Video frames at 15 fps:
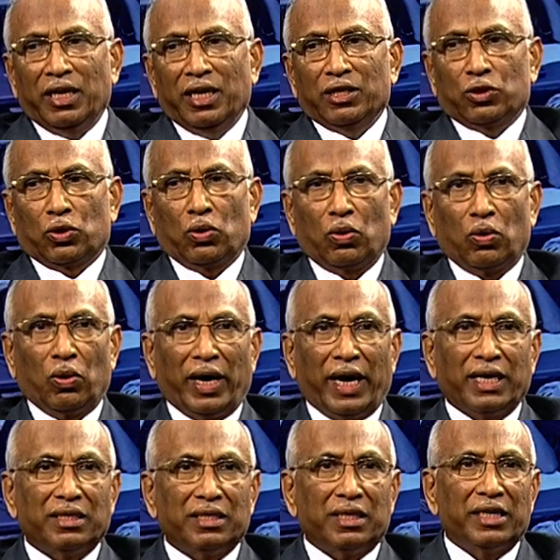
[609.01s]
So,
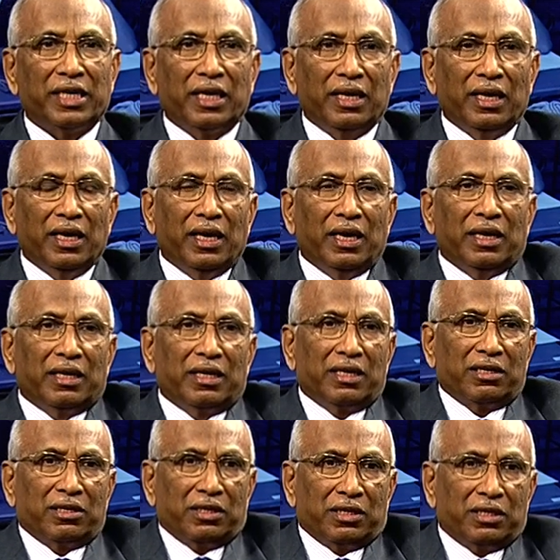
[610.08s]
hence the
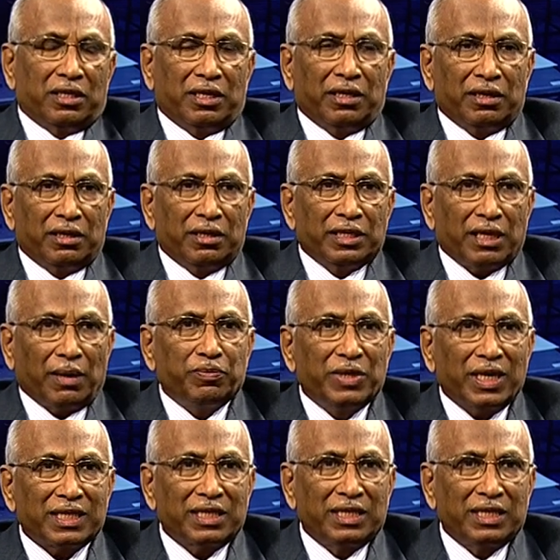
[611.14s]
subjects